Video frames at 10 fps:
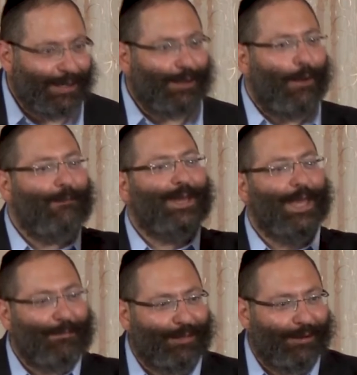Yom
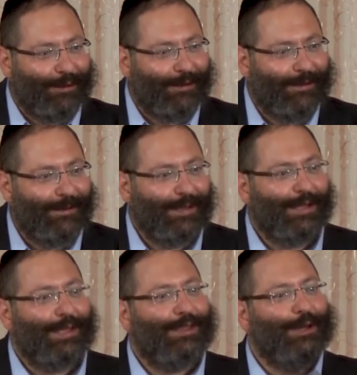Kippur,
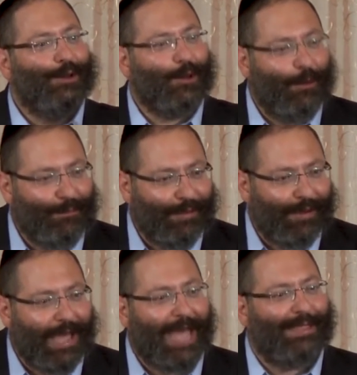the
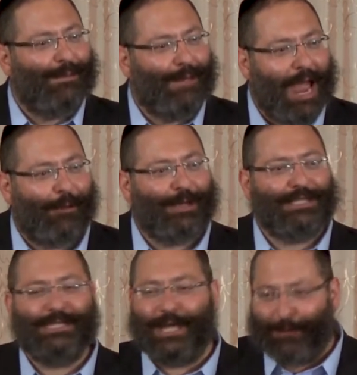chuppah and the marriage
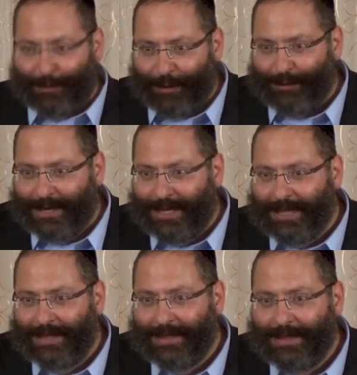
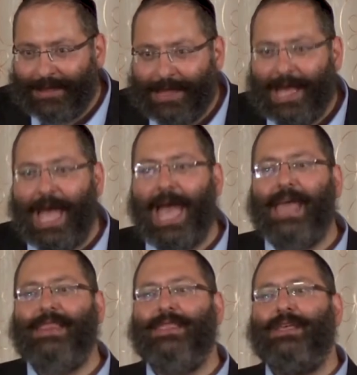ceremony,
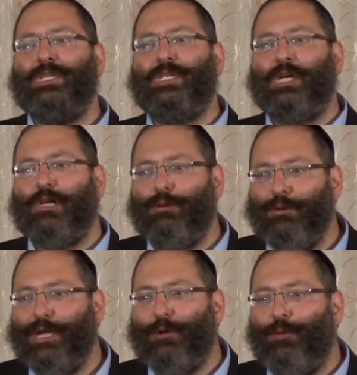and the
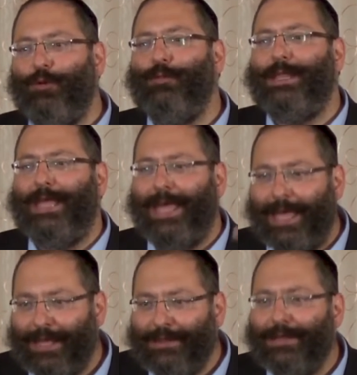secluding room at the
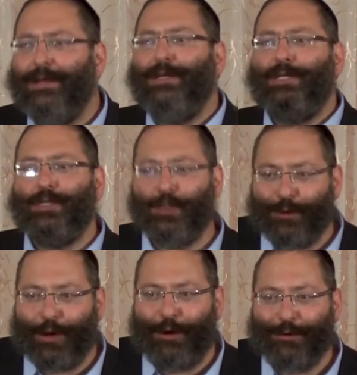end.
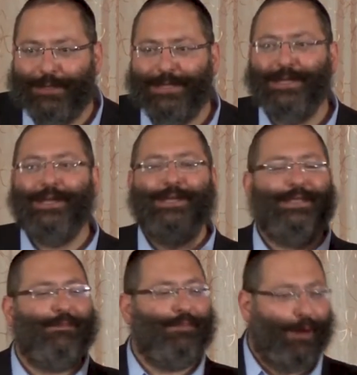Sukkot,
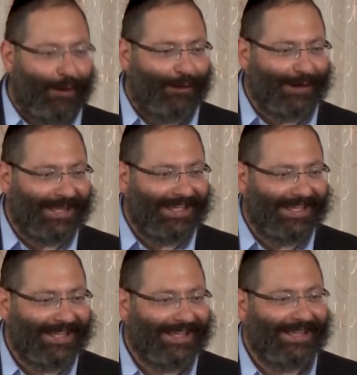the party,